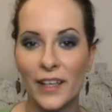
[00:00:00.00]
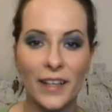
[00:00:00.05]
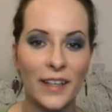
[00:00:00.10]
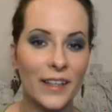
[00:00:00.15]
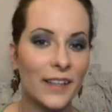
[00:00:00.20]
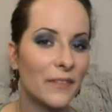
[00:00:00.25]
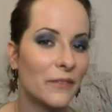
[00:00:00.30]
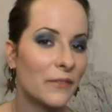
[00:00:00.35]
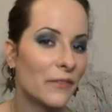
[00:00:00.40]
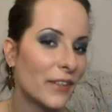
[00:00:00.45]

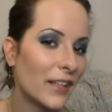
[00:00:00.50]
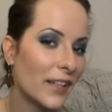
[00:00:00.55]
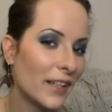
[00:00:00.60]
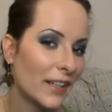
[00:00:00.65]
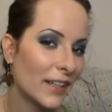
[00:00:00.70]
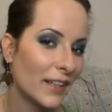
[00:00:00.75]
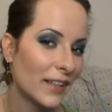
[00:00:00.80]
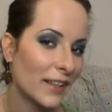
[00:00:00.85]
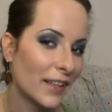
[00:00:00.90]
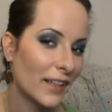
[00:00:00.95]
I
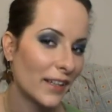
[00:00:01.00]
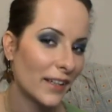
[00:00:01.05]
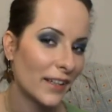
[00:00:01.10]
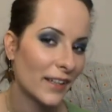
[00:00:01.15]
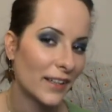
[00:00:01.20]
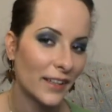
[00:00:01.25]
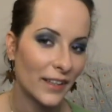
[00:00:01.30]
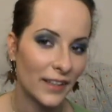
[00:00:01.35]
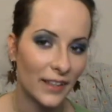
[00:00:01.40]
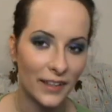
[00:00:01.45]
really
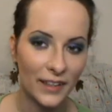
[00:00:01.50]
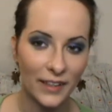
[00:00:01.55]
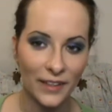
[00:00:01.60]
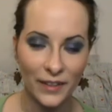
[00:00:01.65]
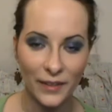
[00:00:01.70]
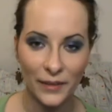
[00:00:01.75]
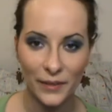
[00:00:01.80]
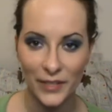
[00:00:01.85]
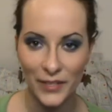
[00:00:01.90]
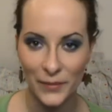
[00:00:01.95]
think,
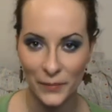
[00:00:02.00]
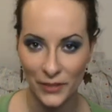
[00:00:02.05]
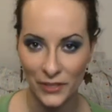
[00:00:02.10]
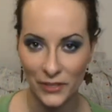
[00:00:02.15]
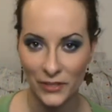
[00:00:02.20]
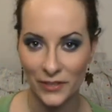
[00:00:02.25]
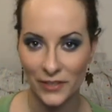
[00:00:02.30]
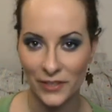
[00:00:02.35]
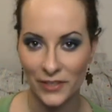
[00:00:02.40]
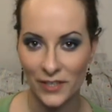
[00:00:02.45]

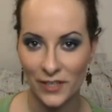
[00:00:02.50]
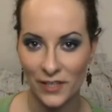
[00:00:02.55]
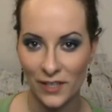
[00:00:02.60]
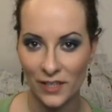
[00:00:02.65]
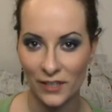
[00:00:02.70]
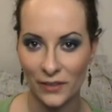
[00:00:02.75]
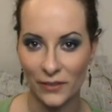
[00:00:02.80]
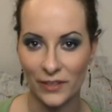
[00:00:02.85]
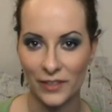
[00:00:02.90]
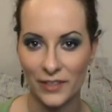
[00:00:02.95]
especially the
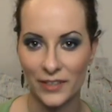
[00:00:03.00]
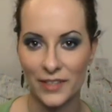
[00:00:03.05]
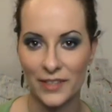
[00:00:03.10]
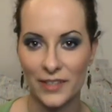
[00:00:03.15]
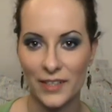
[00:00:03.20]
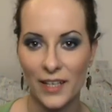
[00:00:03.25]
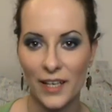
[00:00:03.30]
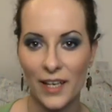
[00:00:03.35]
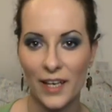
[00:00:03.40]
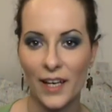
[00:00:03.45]

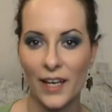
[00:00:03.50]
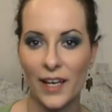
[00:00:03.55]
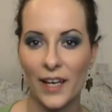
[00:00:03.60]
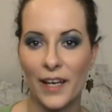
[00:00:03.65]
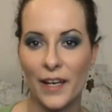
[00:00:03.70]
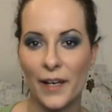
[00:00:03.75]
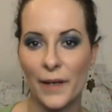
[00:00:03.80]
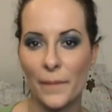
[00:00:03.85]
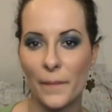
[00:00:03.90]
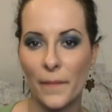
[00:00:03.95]
turquoise
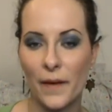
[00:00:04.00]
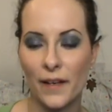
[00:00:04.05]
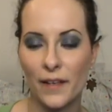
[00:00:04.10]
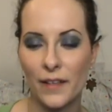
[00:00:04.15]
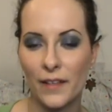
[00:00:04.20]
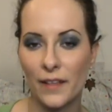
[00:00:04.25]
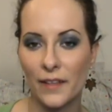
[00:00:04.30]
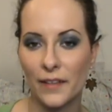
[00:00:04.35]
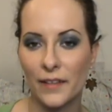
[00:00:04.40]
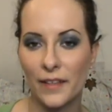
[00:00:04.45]

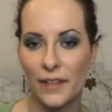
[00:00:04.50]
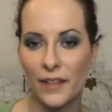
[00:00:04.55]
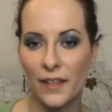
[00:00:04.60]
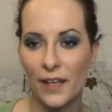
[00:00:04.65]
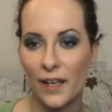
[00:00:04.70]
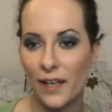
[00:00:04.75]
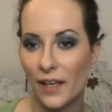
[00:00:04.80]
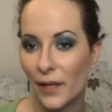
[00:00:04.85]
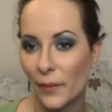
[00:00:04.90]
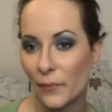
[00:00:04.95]
eyeliner,
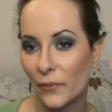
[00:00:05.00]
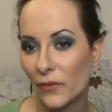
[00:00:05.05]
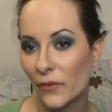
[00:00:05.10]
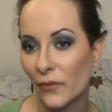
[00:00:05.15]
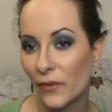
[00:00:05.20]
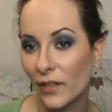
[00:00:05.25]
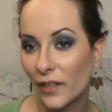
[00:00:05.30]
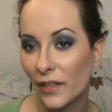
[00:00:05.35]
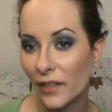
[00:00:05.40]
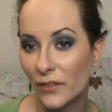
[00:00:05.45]
I
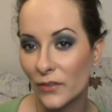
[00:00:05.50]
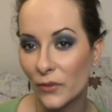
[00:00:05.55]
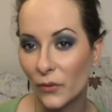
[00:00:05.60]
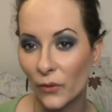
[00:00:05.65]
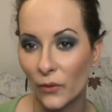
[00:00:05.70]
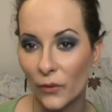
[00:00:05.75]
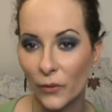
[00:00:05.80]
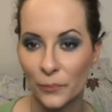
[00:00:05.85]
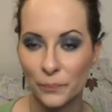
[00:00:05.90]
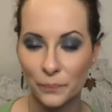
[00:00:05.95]
absolutely
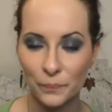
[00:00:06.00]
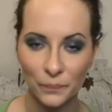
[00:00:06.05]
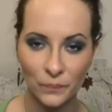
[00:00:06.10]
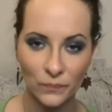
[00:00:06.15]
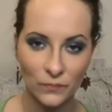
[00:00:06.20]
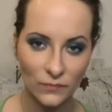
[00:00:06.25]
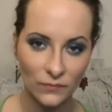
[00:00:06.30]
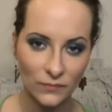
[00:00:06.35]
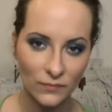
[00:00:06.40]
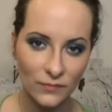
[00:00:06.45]
adore.
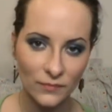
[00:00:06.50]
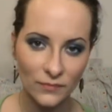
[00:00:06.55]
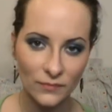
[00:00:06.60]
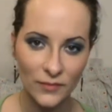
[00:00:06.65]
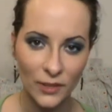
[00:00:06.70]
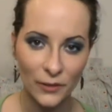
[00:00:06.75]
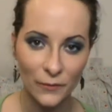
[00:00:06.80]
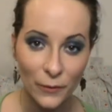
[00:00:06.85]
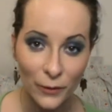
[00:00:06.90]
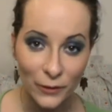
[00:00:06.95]

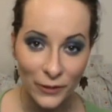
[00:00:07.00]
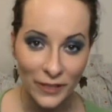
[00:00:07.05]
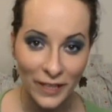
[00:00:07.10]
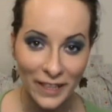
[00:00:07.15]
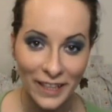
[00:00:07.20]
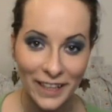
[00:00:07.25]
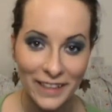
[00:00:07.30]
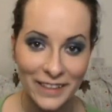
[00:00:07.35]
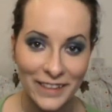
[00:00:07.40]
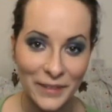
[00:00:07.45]

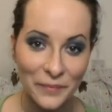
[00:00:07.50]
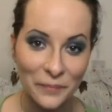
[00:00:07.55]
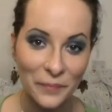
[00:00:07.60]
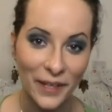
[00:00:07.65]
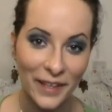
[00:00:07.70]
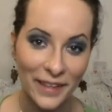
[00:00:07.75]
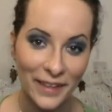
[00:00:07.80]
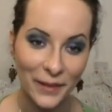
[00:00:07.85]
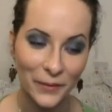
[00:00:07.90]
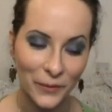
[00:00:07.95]
Unfortunately, I didn't
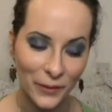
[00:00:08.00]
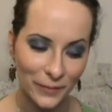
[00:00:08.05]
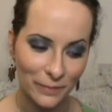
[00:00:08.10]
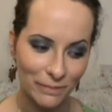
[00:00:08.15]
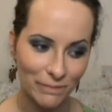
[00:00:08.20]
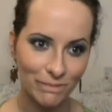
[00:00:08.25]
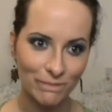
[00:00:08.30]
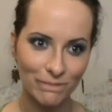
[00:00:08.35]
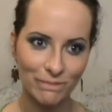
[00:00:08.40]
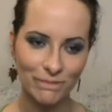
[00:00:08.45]
buy that
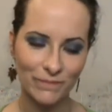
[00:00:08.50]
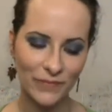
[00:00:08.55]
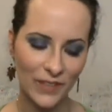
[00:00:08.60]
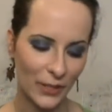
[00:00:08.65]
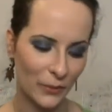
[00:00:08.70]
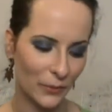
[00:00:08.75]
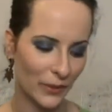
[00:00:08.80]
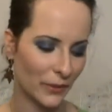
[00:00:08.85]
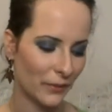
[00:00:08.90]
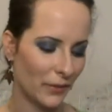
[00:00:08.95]
one.
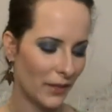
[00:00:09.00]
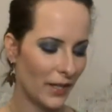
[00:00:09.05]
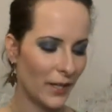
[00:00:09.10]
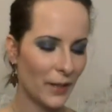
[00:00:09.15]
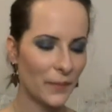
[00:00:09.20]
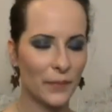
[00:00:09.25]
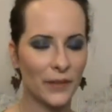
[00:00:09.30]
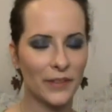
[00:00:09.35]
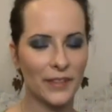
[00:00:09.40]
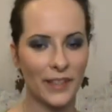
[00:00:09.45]
Oh well.
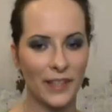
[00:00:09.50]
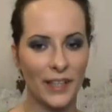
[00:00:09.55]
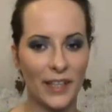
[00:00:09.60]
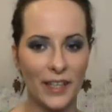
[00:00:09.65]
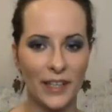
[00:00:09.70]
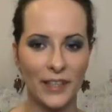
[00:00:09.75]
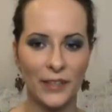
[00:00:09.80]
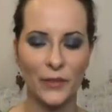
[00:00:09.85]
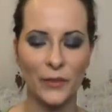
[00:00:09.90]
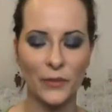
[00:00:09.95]
But
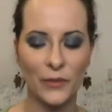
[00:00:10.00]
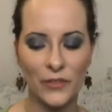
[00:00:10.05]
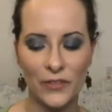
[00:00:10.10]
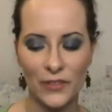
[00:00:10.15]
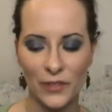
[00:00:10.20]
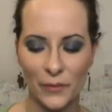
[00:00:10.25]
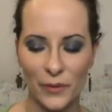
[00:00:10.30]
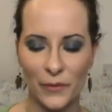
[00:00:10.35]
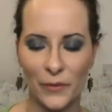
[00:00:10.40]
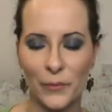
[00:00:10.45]
he used
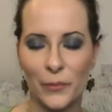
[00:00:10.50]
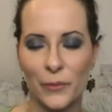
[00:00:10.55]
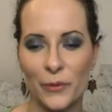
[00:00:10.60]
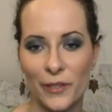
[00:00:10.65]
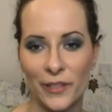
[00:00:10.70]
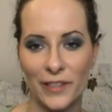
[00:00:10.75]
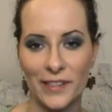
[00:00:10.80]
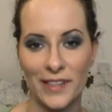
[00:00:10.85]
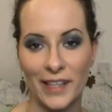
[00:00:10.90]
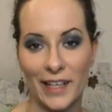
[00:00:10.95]
some other
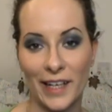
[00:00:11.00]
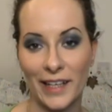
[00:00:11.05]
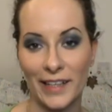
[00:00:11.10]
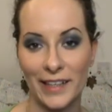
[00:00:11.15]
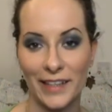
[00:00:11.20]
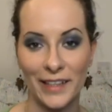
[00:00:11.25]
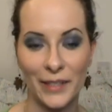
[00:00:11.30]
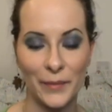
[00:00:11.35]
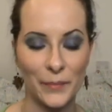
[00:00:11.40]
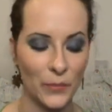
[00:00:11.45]
products that I
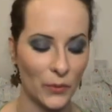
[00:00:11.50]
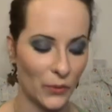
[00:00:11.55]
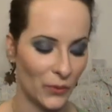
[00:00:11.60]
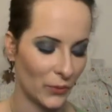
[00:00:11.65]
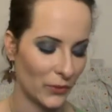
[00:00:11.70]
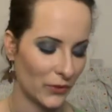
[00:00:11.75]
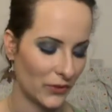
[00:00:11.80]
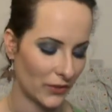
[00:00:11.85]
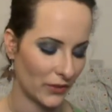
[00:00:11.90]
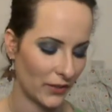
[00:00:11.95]
needed
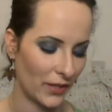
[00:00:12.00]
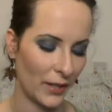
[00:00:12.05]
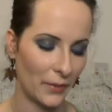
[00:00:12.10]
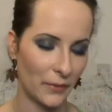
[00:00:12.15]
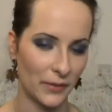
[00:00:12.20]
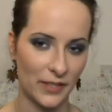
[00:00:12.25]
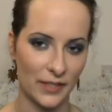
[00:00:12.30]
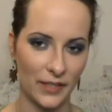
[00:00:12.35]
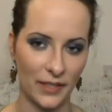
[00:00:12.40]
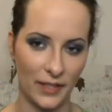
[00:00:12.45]
more. So
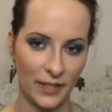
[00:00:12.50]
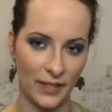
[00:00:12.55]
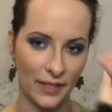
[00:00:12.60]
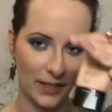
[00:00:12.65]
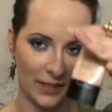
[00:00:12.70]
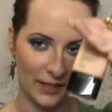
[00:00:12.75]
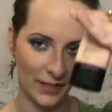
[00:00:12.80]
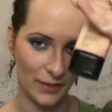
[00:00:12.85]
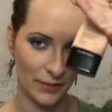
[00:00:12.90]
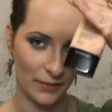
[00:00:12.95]
that was the
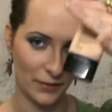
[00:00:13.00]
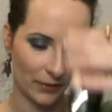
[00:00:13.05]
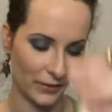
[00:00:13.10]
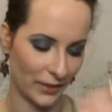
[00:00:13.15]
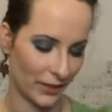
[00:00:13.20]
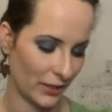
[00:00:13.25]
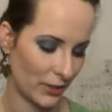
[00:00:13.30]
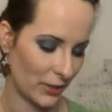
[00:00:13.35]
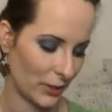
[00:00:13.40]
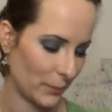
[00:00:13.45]

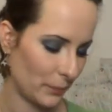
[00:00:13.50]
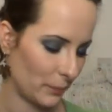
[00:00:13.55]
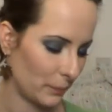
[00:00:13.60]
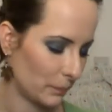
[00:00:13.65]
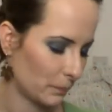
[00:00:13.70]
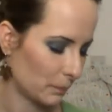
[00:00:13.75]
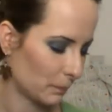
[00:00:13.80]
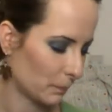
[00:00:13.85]
foundation.